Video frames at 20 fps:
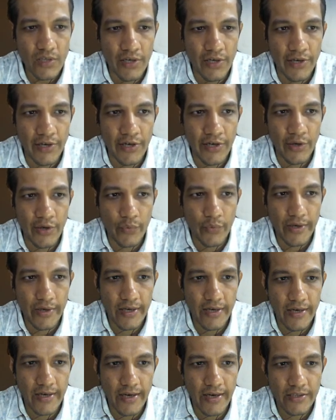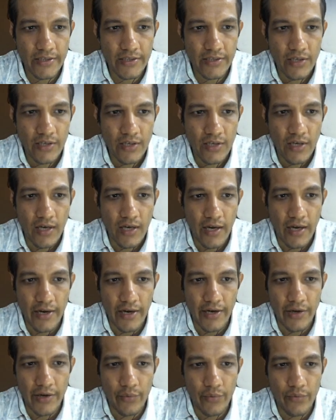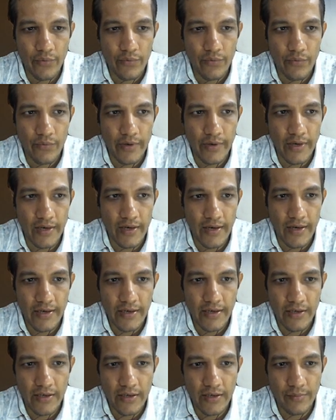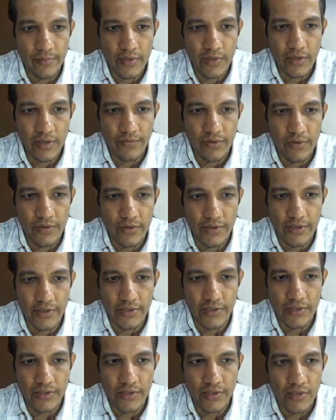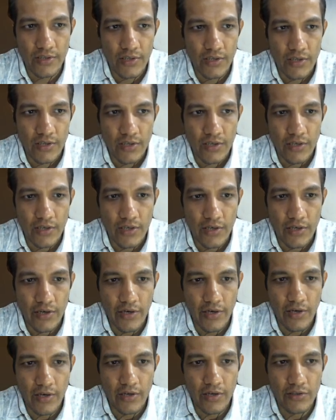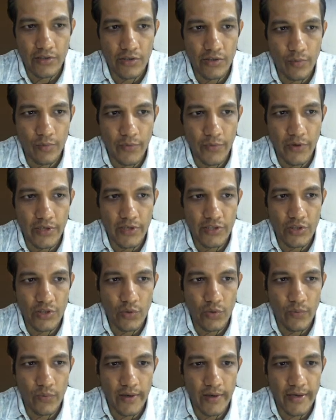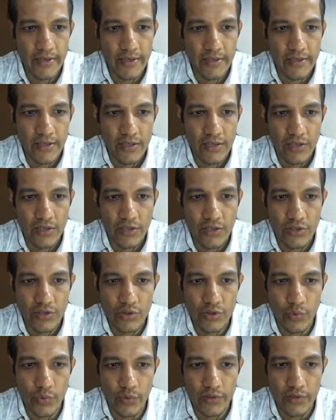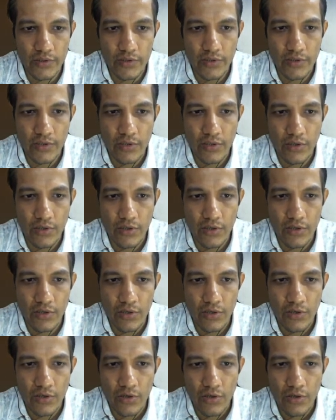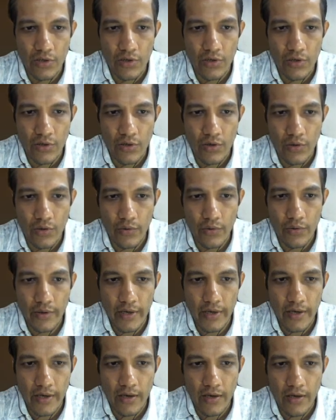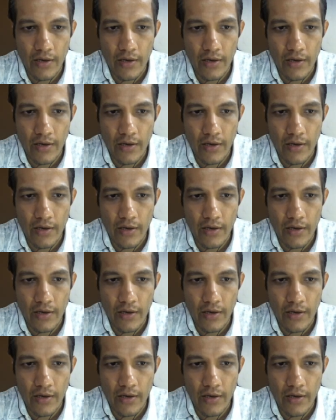nu, we can write, and nu we can write in terms of this 0.018 stokes. Okay,